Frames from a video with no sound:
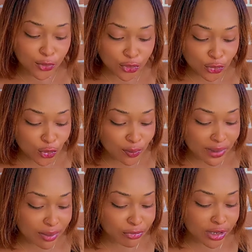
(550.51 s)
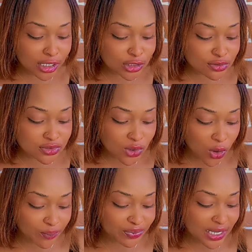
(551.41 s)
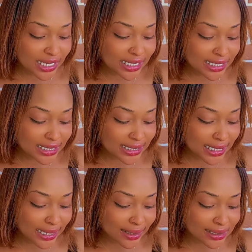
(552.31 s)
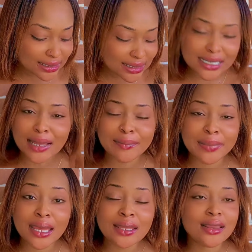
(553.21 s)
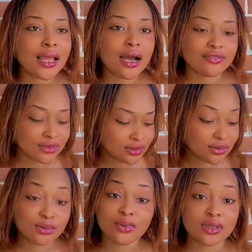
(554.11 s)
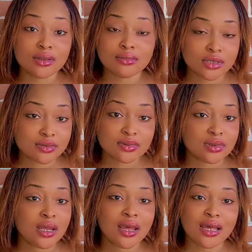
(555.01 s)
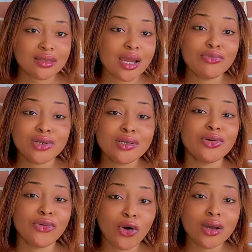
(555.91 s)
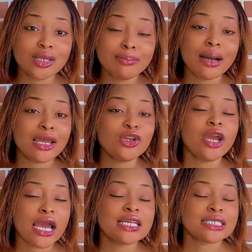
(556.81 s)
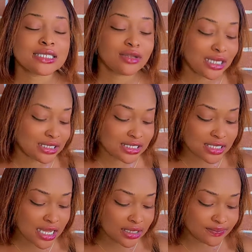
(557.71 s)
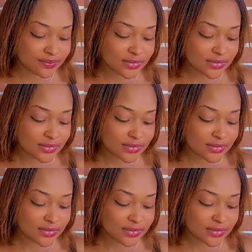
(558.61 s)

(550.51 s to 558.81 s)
you my brand new song, Dear Ben Love. I don't know what that means, but I think I'm reading it wrongly, but you guys still understand.